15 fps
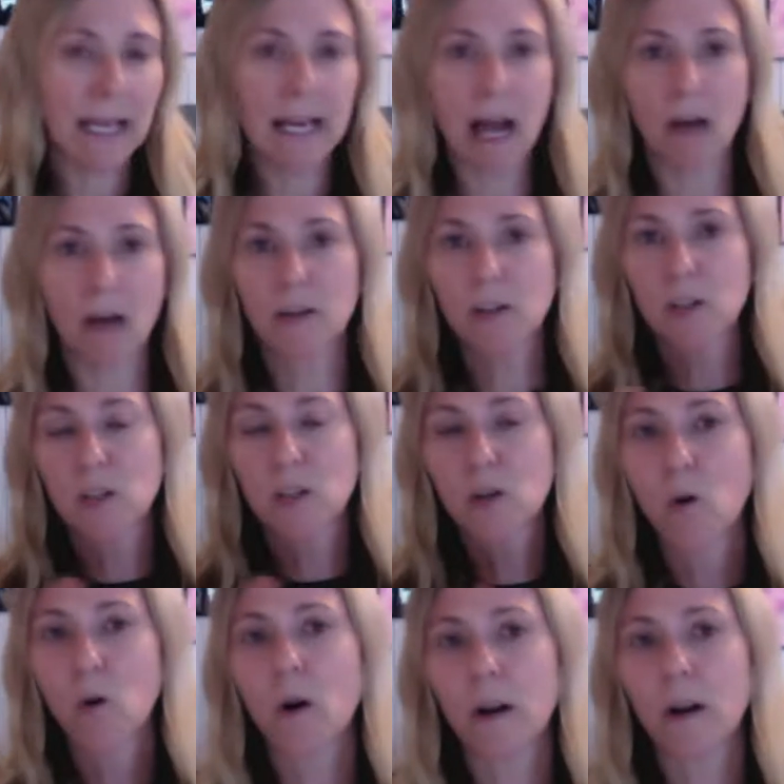Now, the
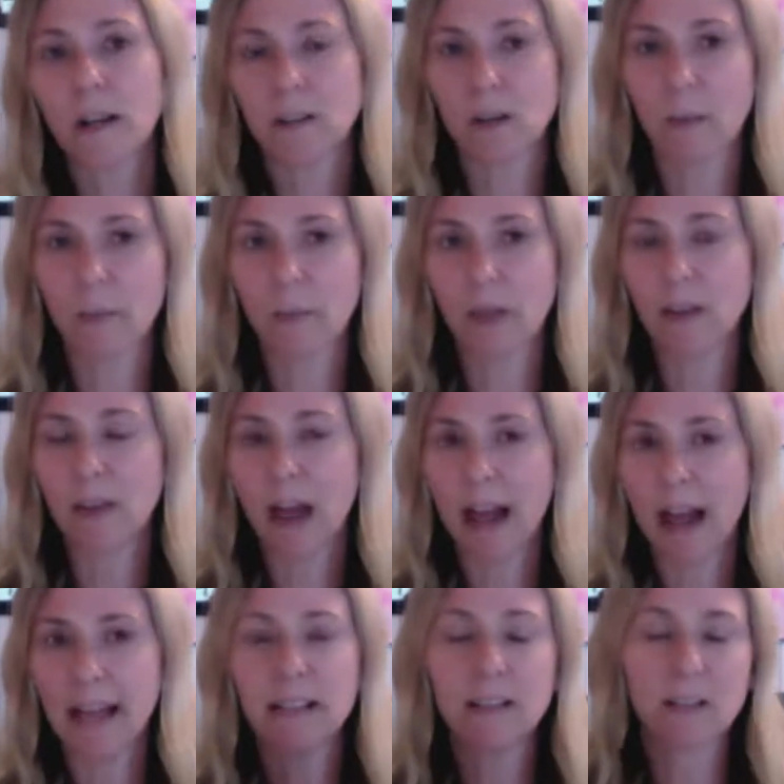score is something
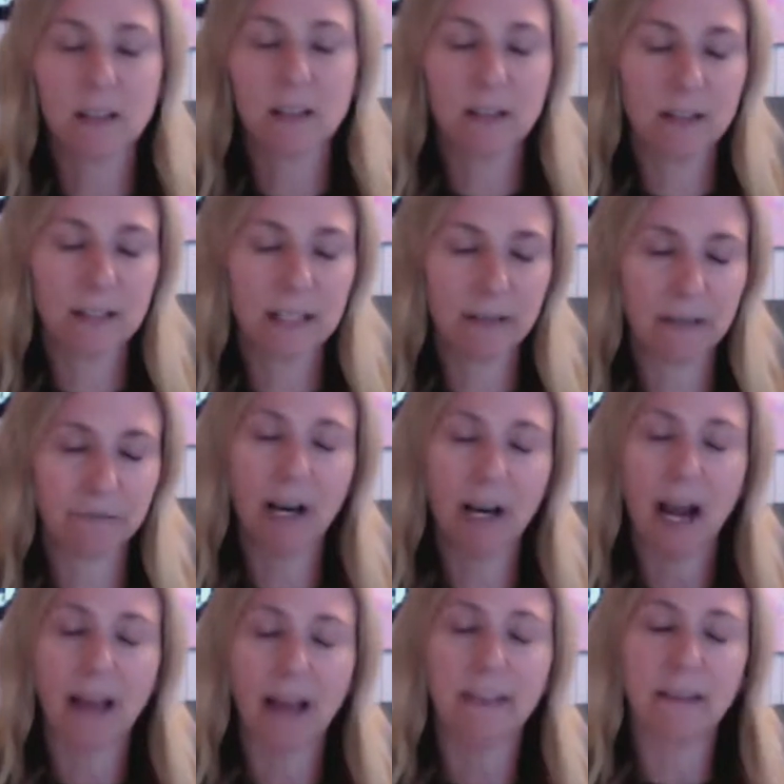that is different,
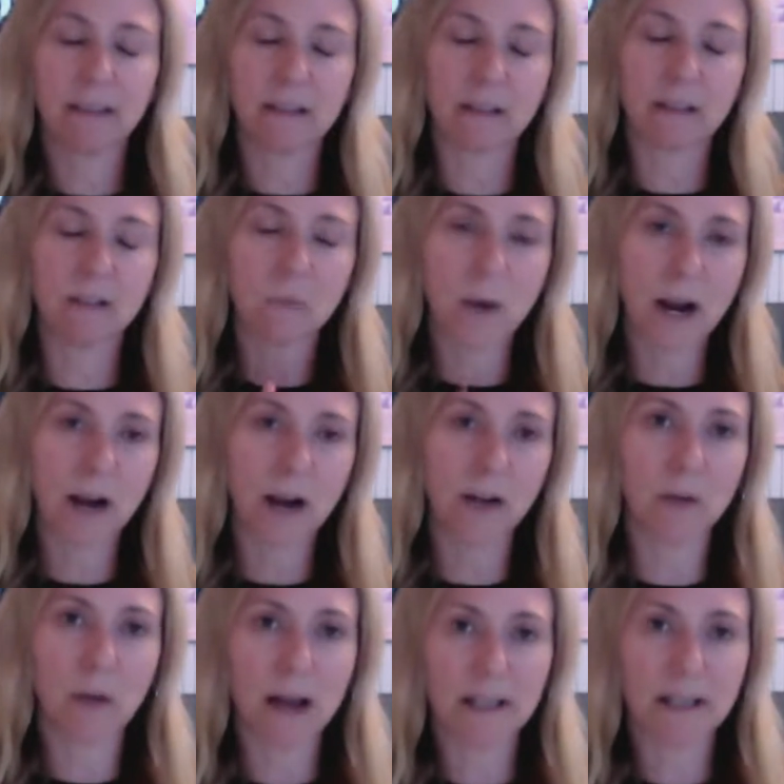and I think this is where
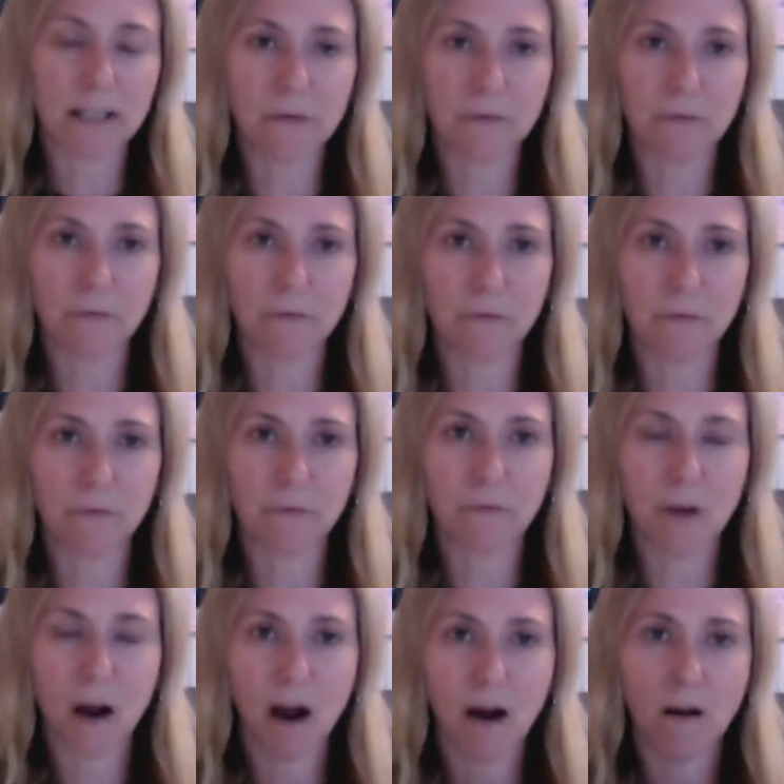US and
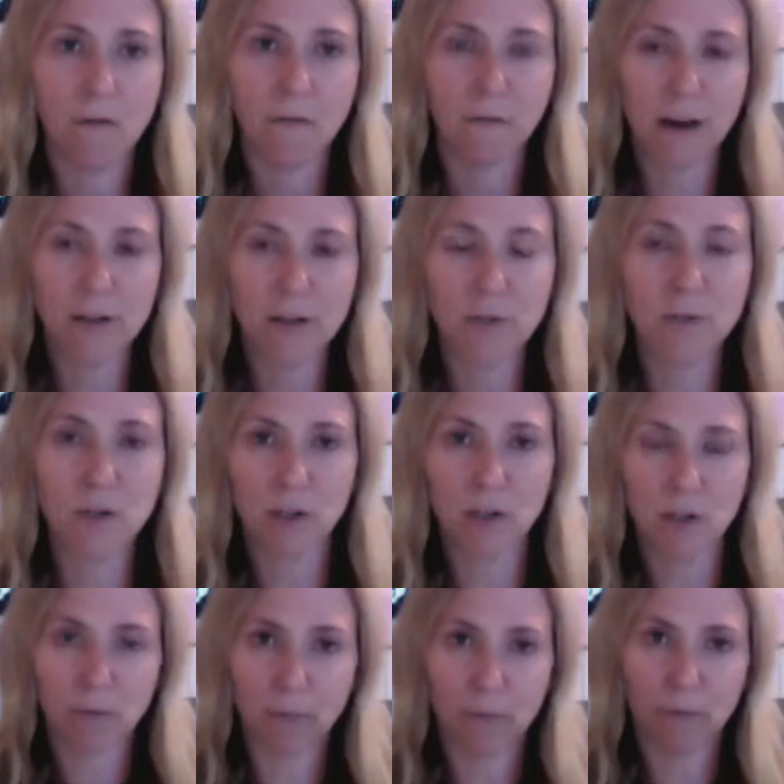French music
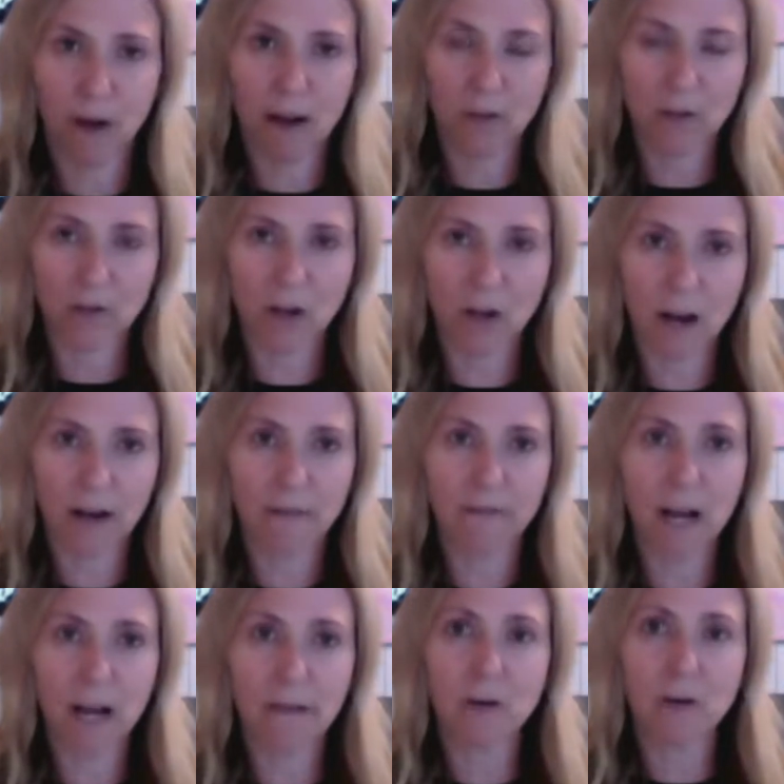supervisors kind of
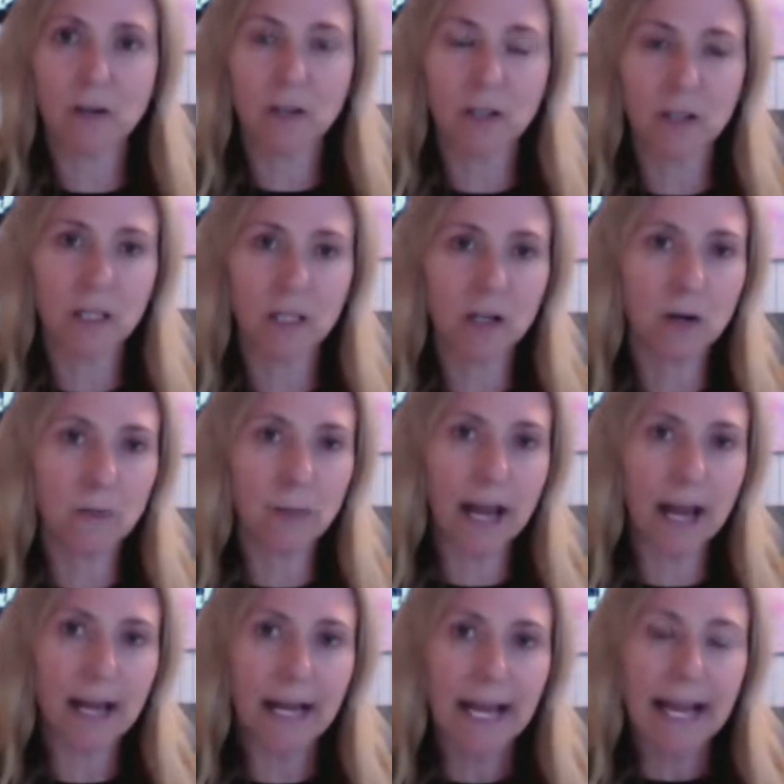diverge a little
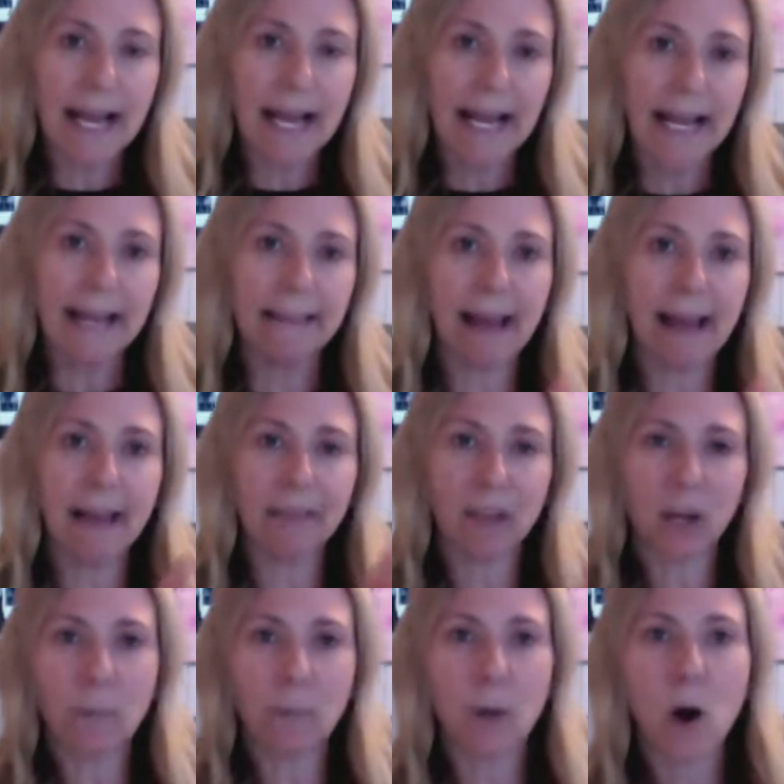bit, in that the
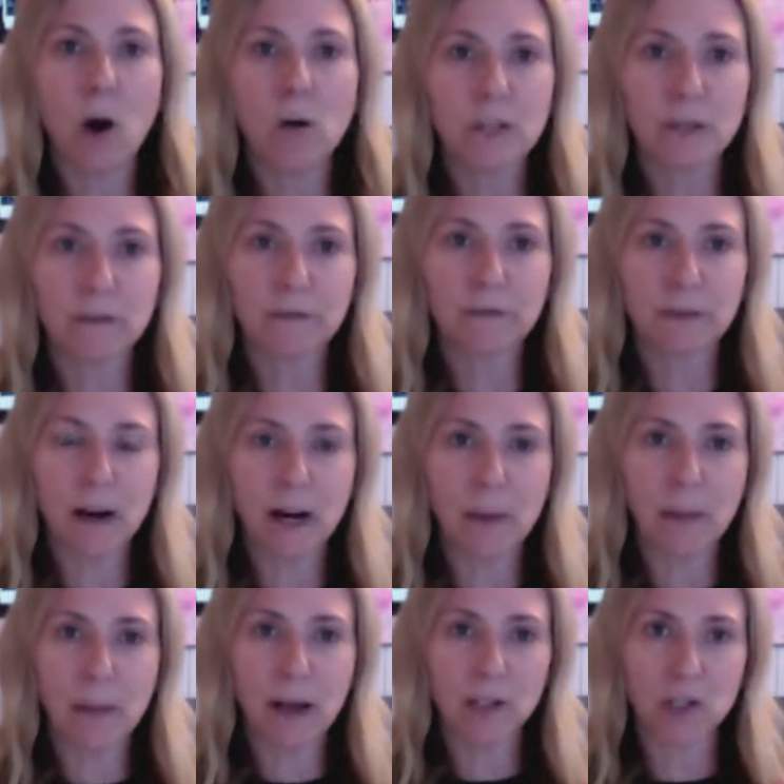composer very
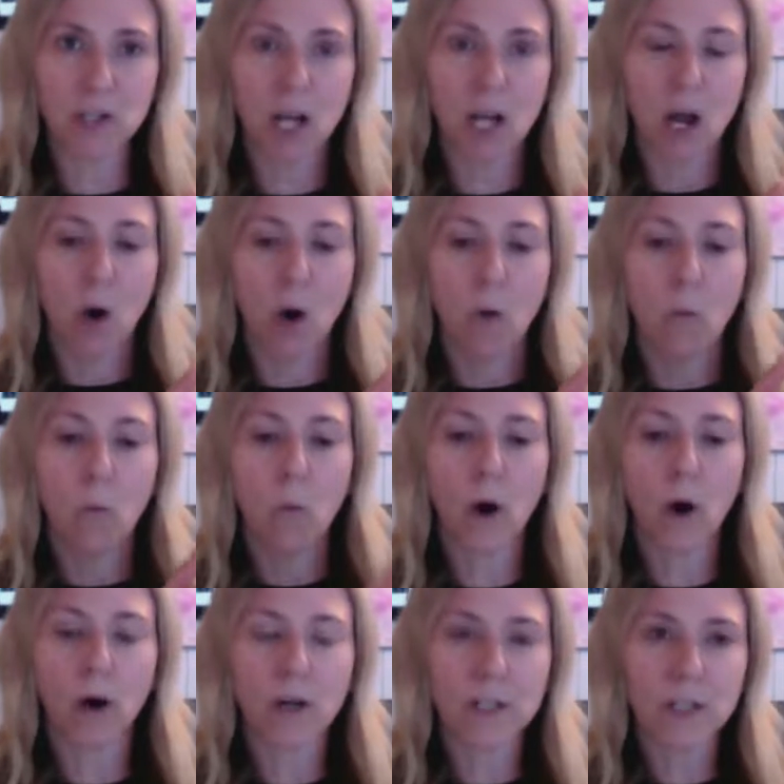much
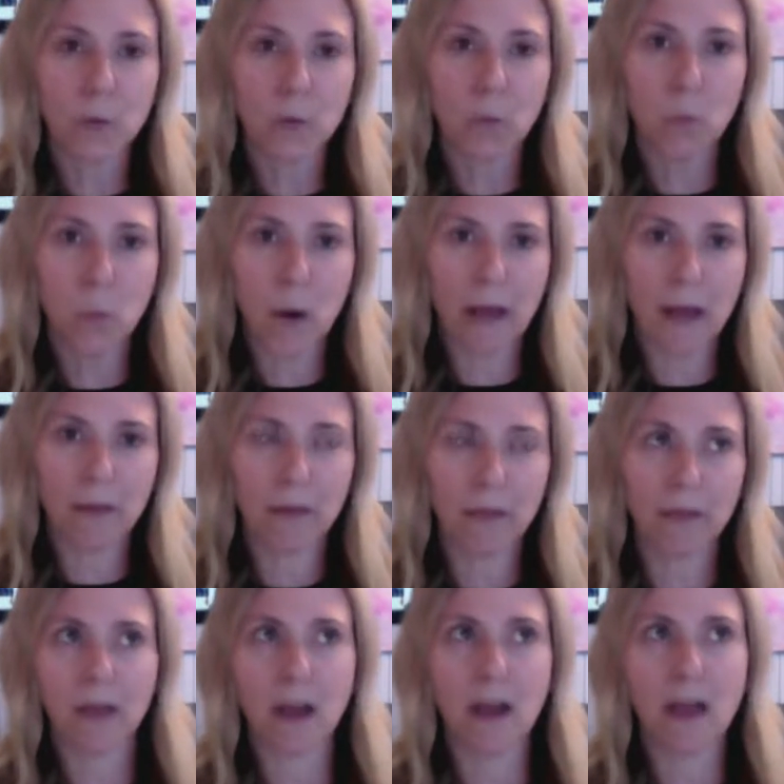works with